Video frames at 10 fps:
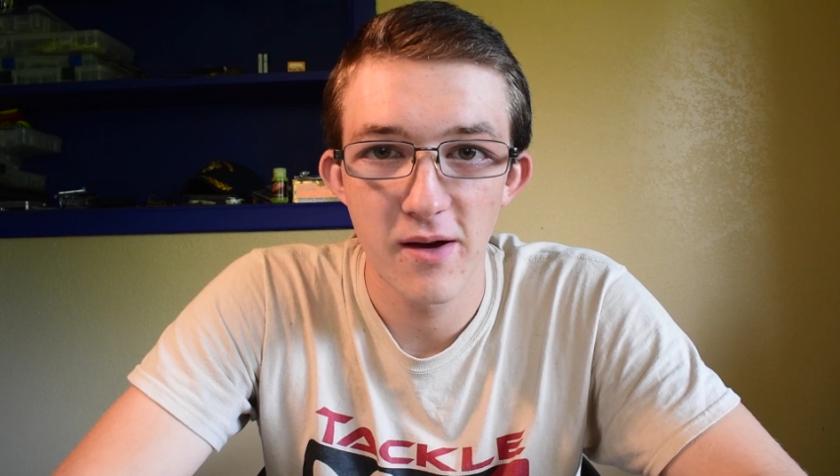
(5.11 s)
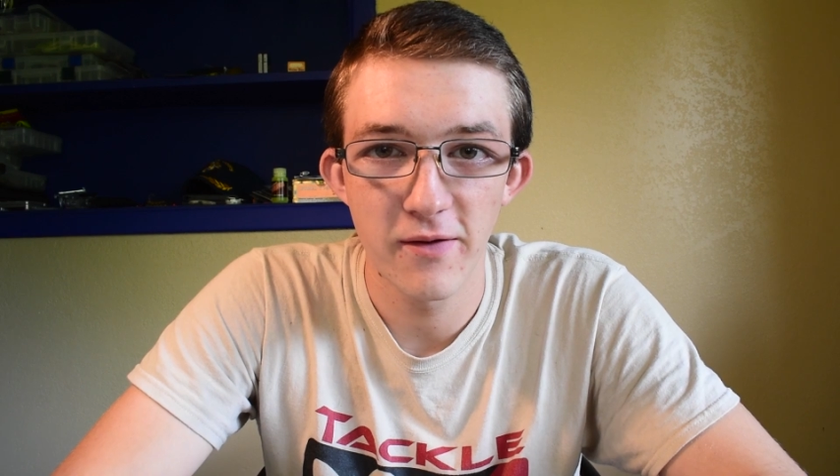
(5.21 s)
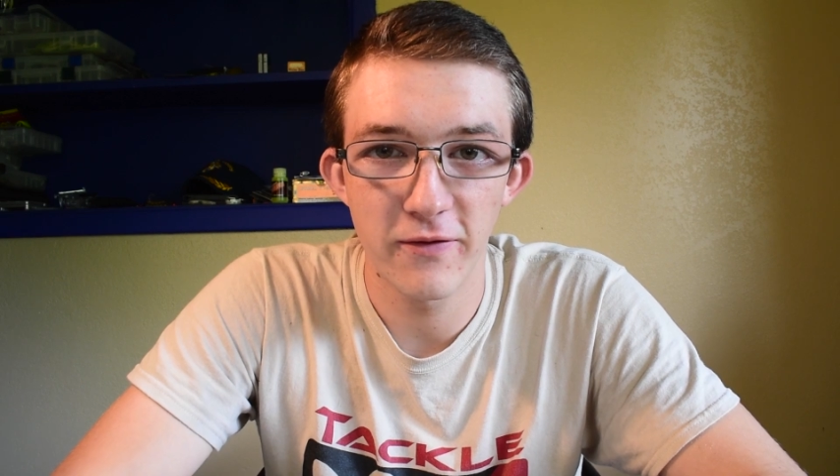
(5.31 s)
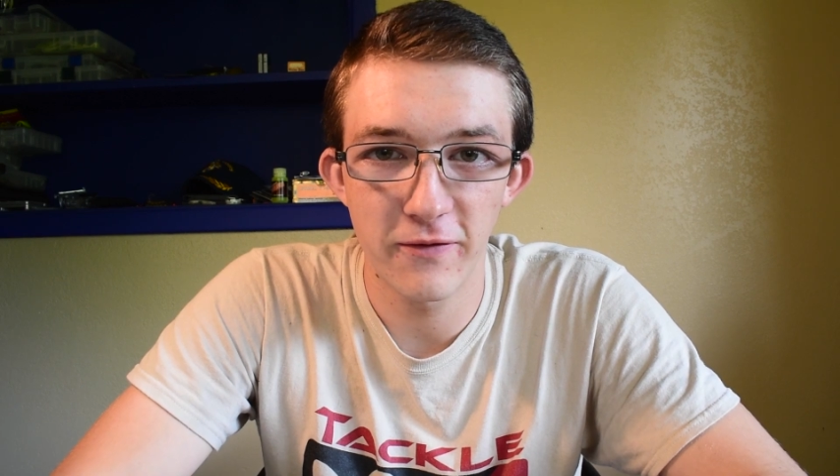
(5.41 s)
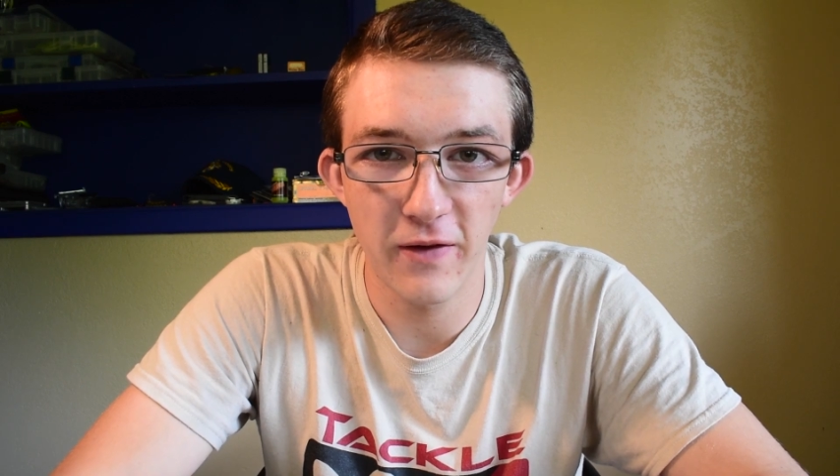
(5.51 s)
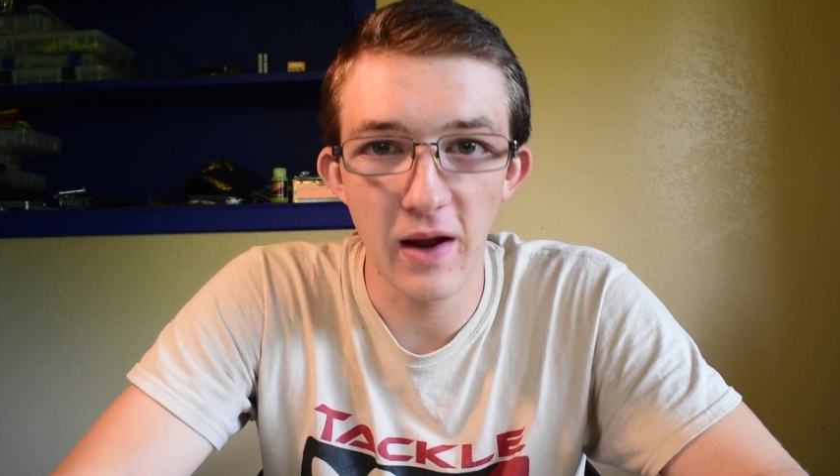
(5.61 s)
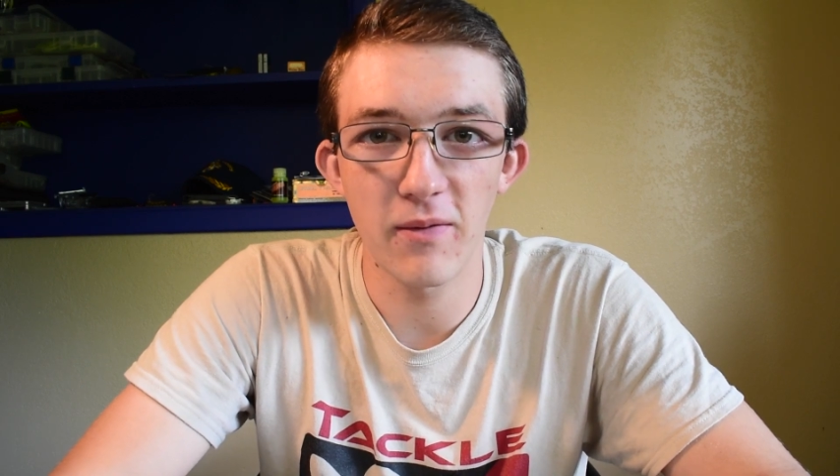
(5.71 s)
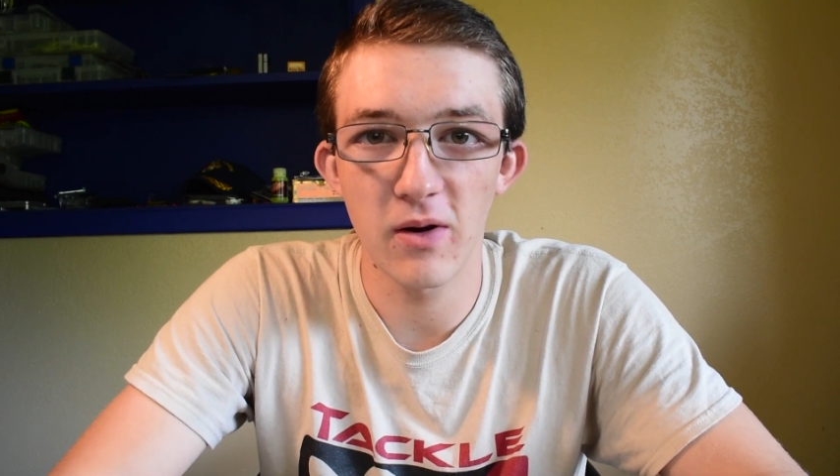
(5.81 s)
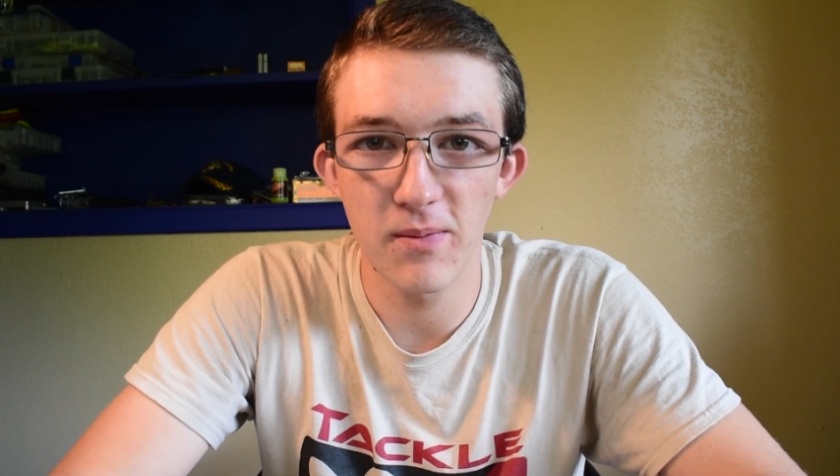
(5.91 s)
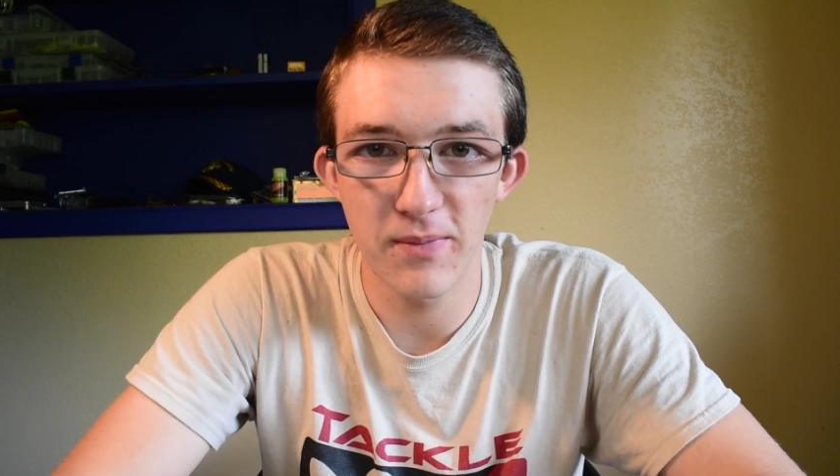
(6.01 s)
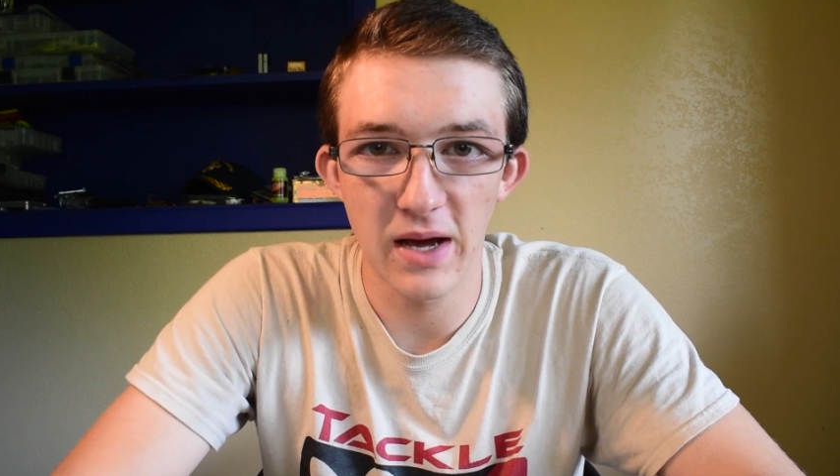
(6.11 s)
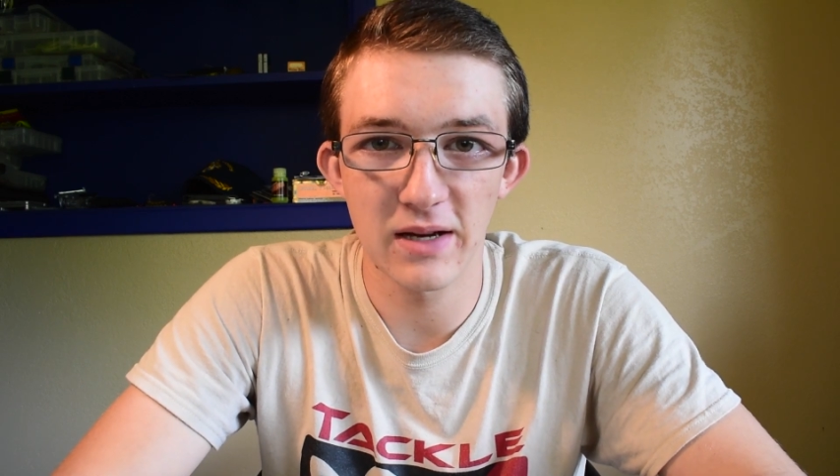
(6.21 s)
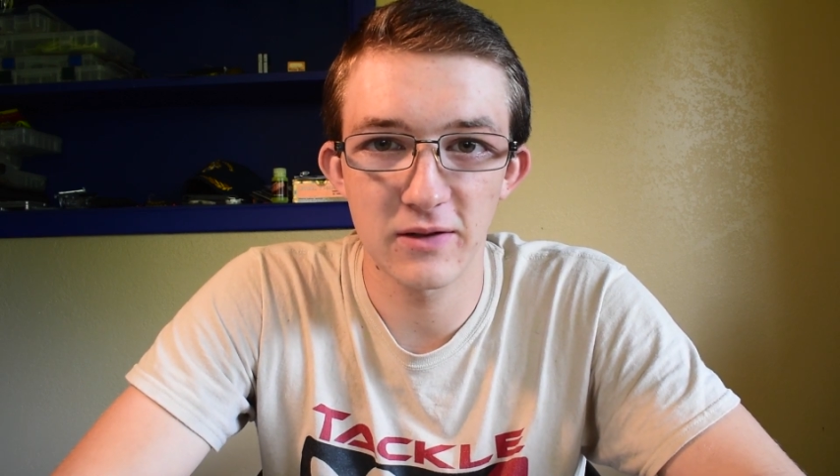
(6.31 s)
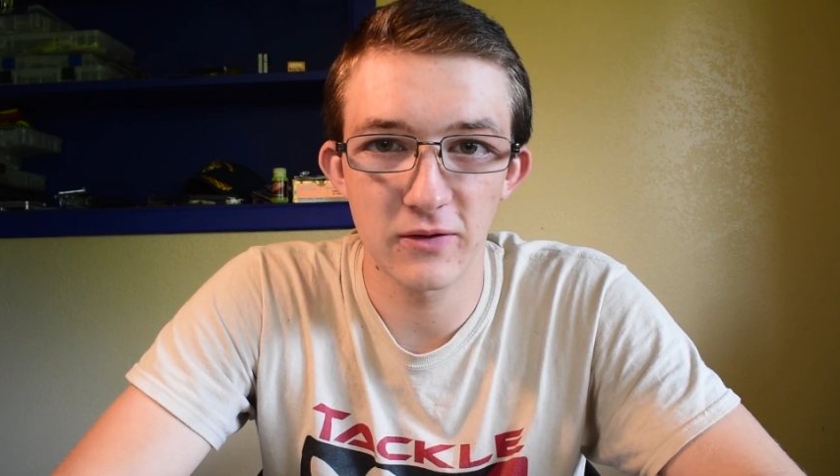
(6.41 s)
favorite bass